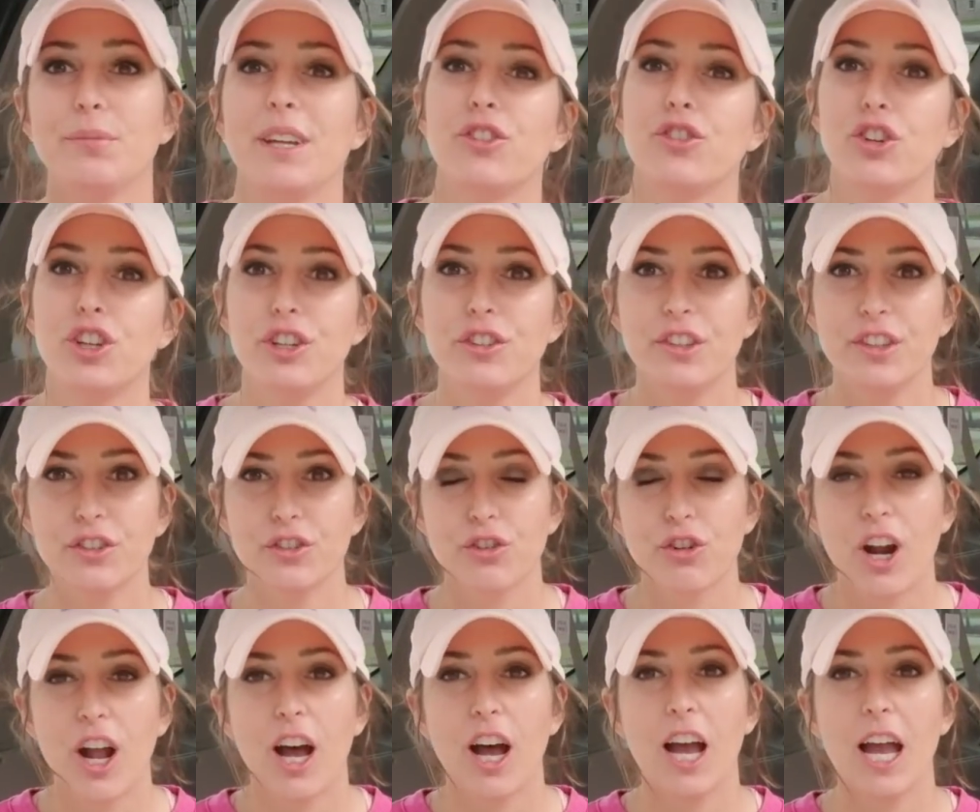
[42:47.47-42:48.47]
make sure you
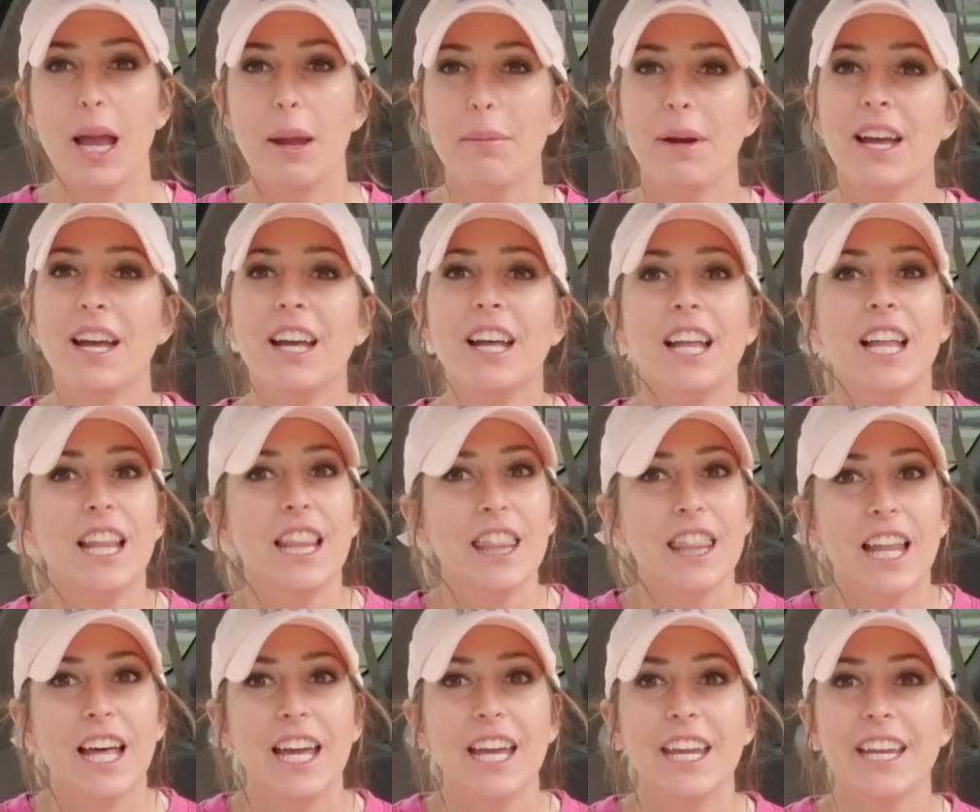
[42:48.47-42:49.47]
subscribe
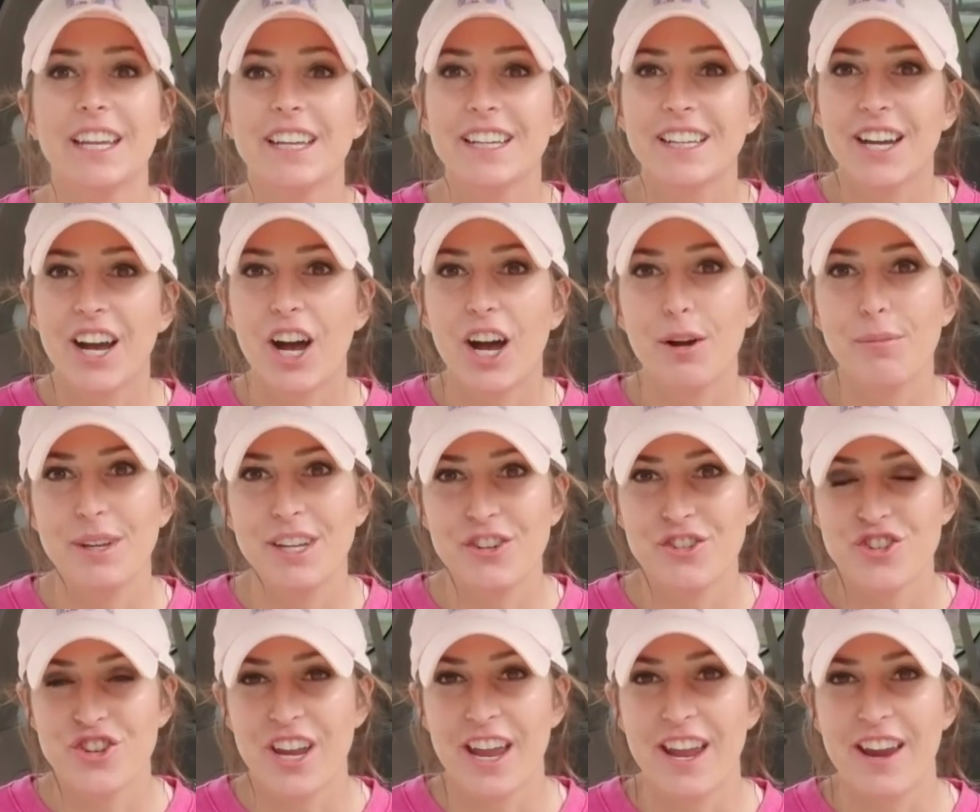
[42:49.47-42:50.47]
like,
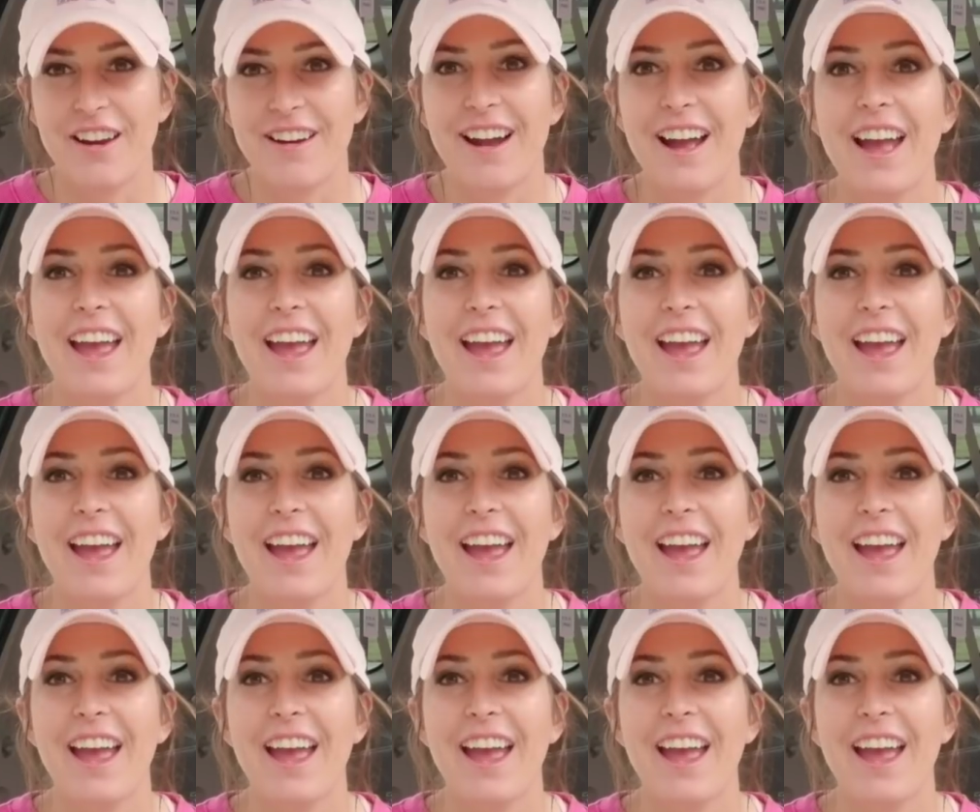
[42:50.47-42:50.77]
comment, share.